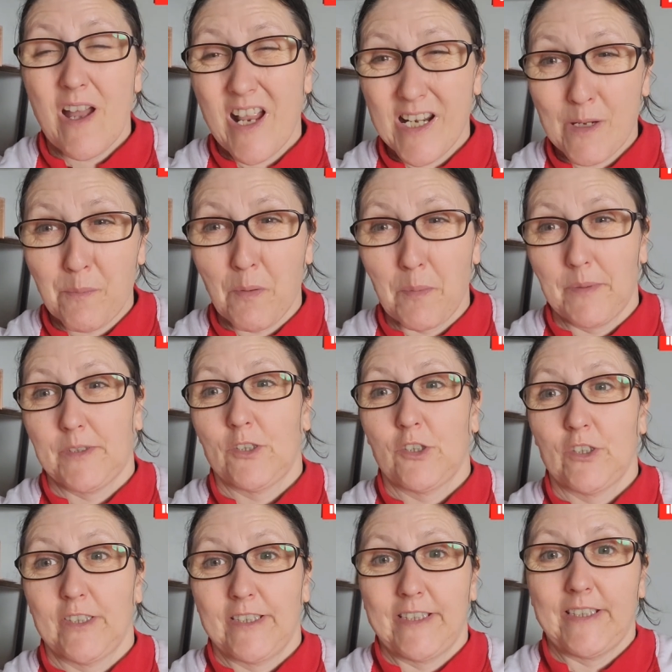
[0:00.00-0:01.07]
and I'll probably
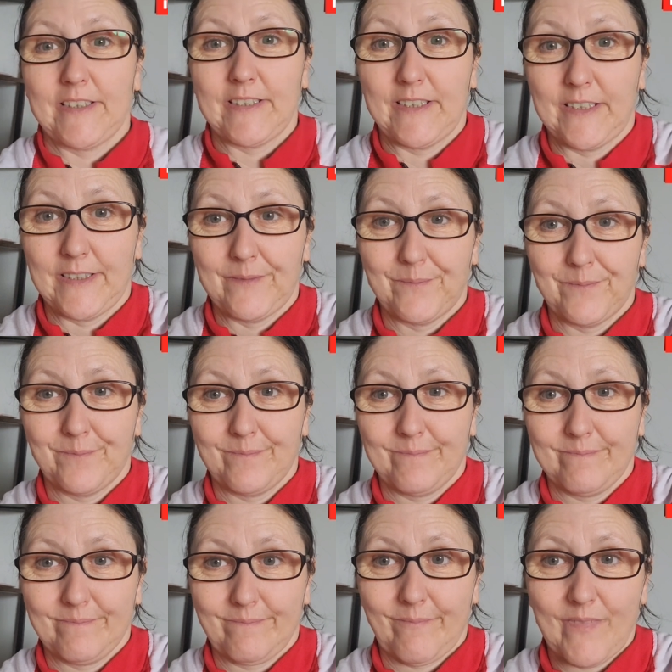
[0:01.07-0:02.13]
donate it.
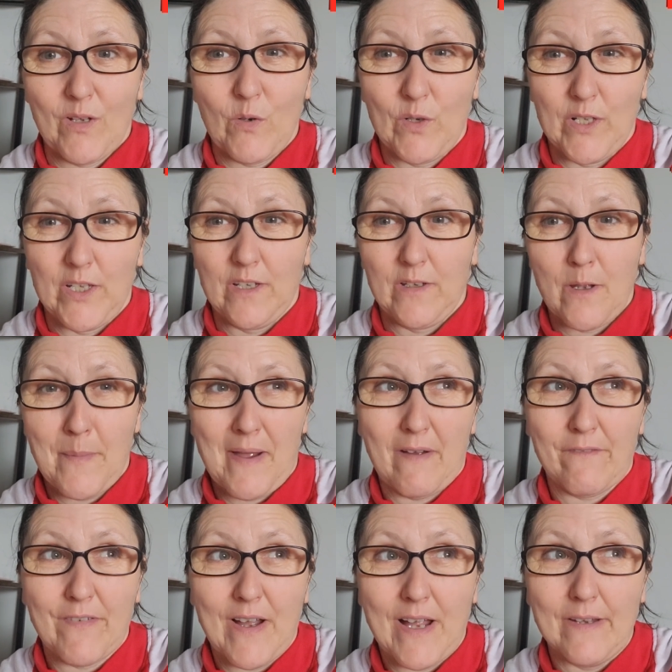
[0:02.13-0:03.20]
Only about
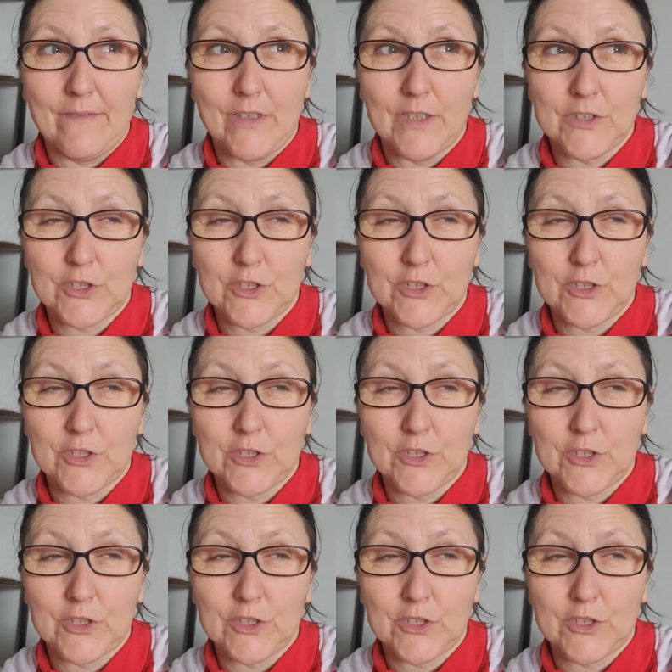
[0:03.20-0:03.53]
a fiver,